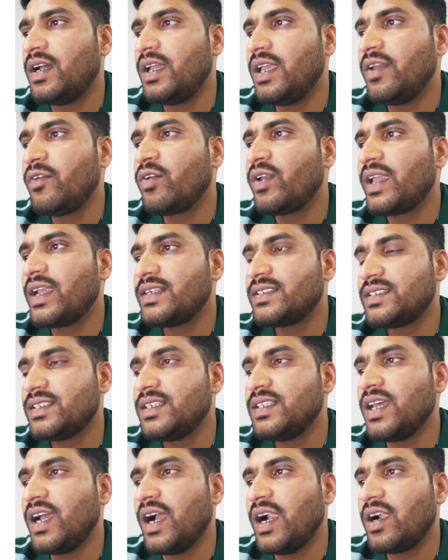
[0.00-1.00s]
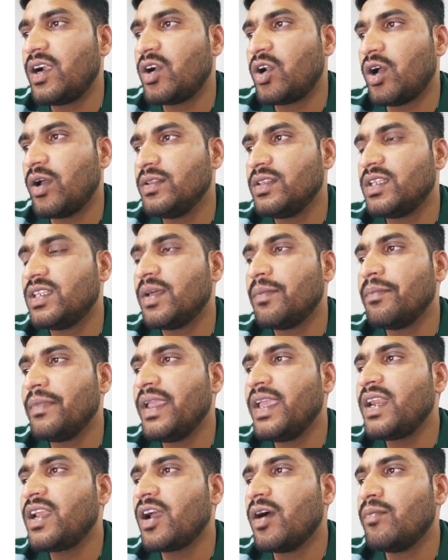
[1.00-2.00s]
here we can see the
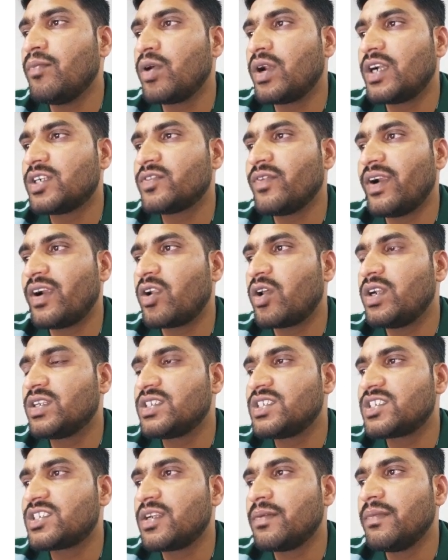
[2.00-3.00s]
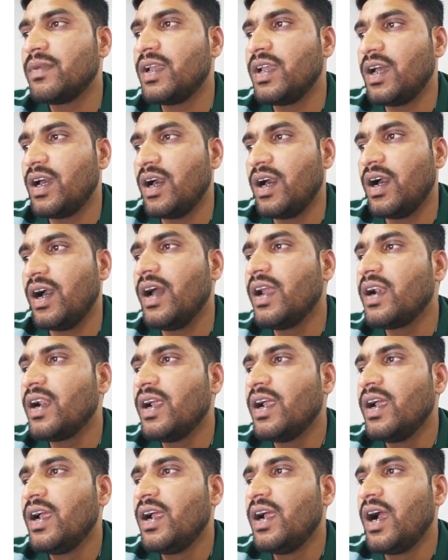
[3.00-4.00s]
main components of hydraulic system are
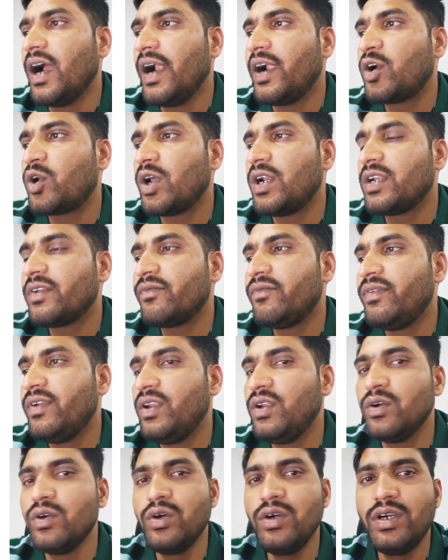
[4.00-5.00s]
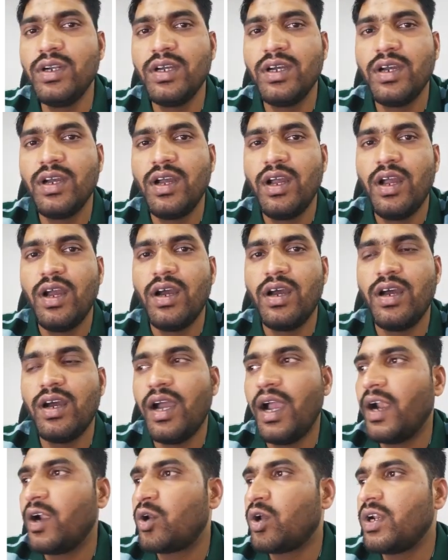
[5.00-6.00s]
hydraulic fluid
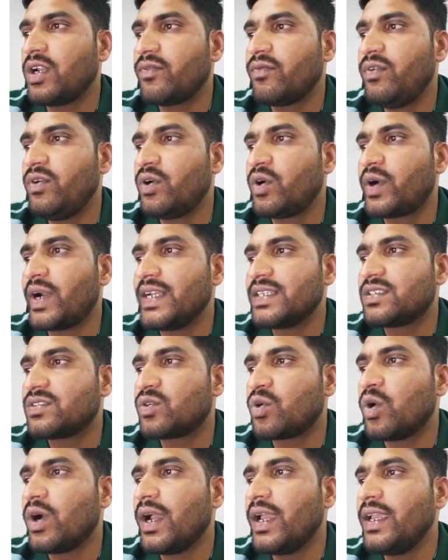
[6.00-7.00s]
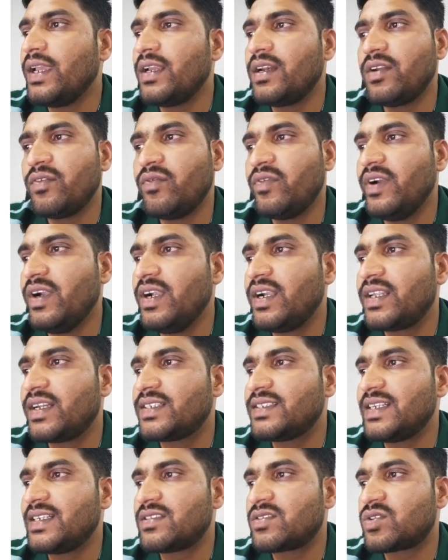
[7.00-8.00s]
reservoir,
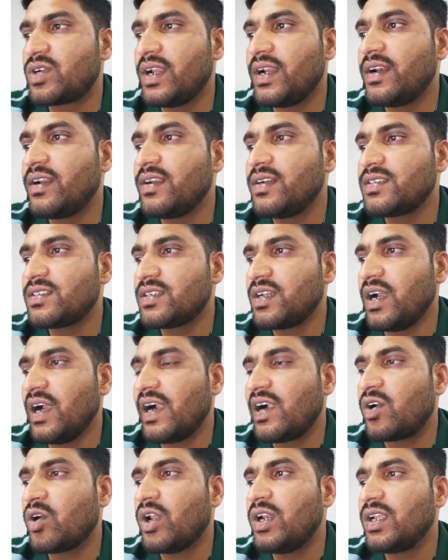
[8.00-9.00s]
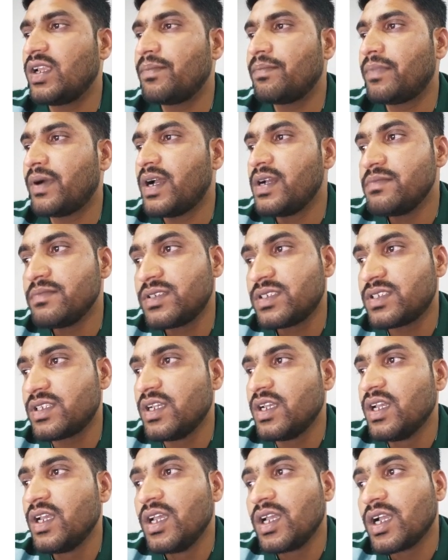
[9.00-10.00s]
filters and strainers, hydraulic pumps,
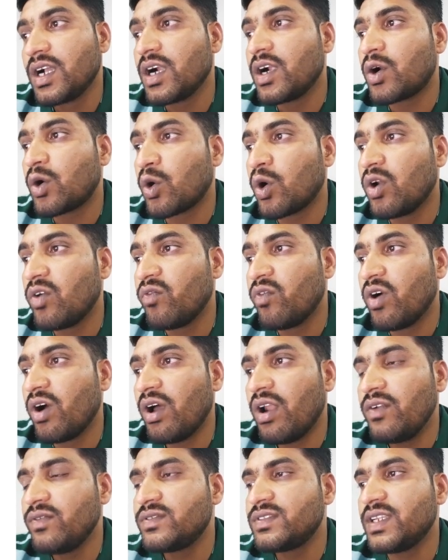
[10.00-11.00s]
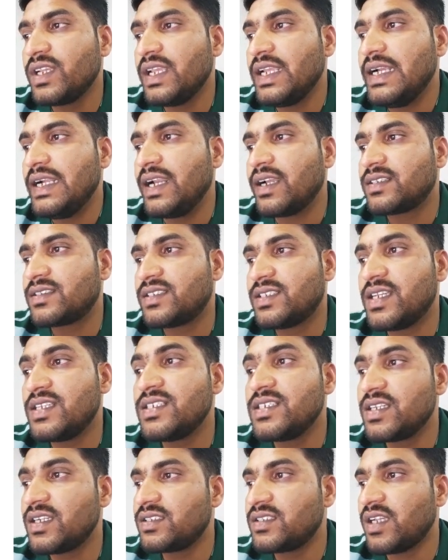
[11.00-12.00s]
control valves, heat
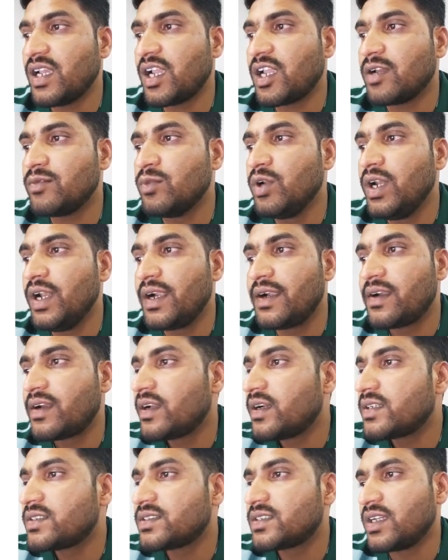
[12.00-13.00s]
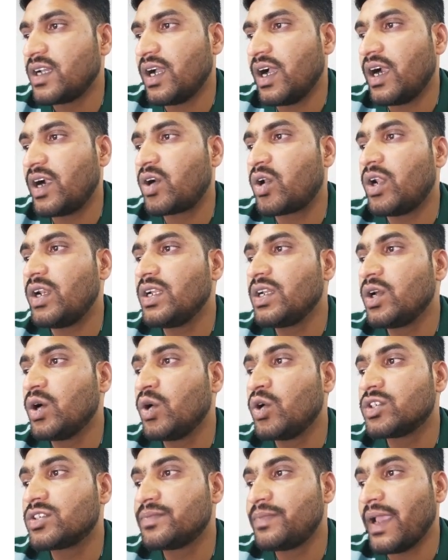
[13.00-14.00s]
exchangers, accumulators, hydraulic
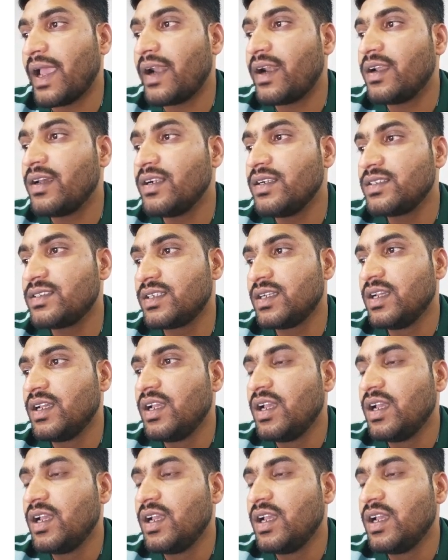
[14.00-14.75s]
hose panels,